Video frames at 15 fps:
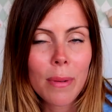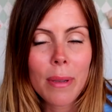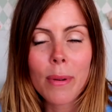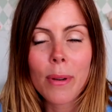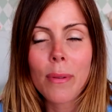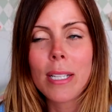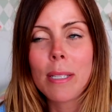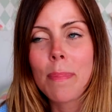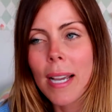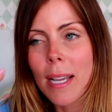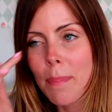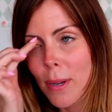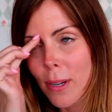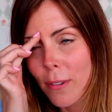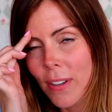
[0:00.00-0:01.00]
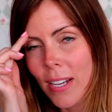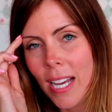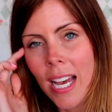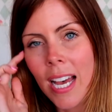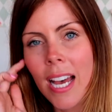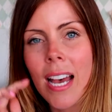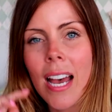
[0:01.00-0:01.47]
We will always pack a book for her,
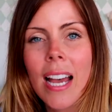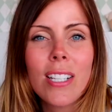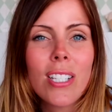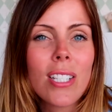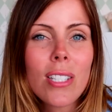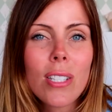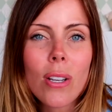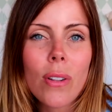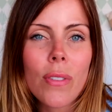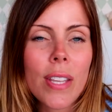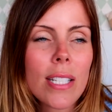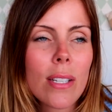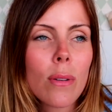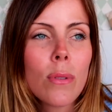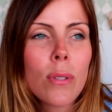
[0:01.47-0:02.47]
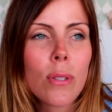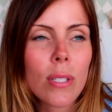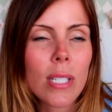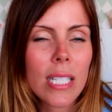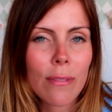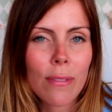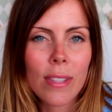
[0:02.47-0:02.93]
and just there's all
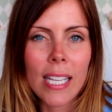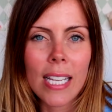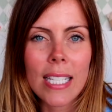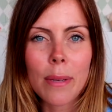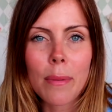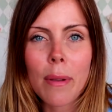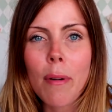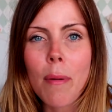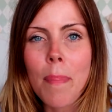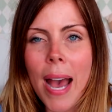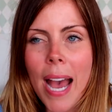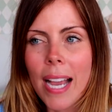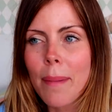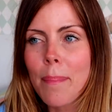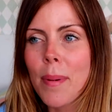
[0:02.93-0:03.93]
sorts of different things that we will pack,